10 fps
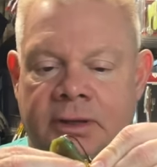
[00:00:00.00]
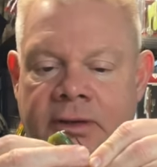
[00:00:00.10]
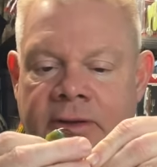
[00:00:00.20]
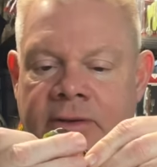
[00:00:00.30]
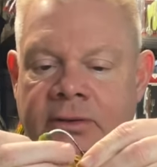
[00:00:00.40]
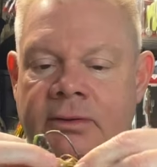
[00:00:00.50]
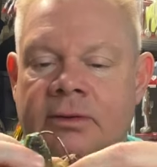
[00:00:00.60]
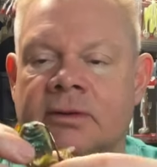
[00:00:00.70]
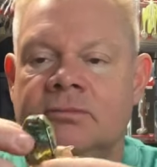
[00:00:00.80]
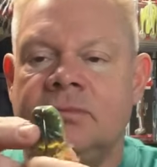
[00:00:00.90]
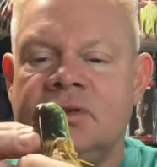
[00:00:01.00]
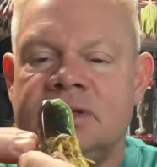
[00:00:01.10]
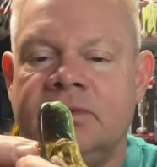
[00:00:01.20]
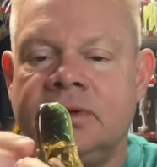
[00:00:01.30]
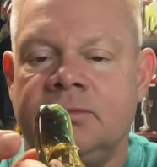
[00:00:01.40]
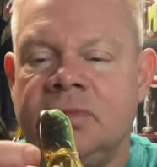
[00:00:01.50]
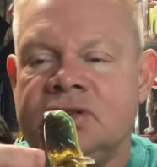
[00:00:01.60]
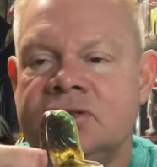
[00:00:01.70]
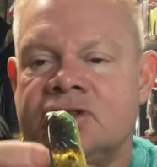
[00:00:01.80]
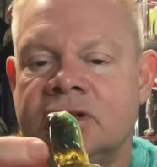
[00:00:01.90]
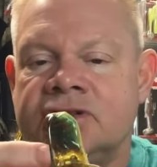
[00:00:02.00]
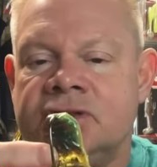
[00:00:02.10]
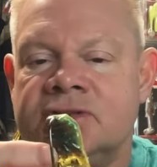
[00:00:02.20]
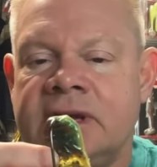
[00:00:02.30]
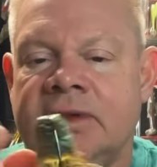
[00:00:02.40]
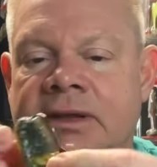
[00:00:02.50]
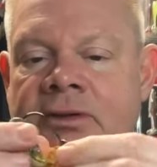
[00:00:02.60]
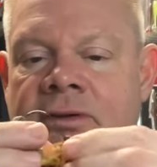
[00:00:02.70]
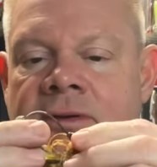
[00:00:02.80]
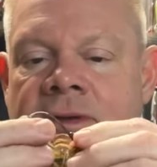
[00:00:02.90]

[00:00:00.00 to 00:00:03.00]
and then most chunks you use, they have like little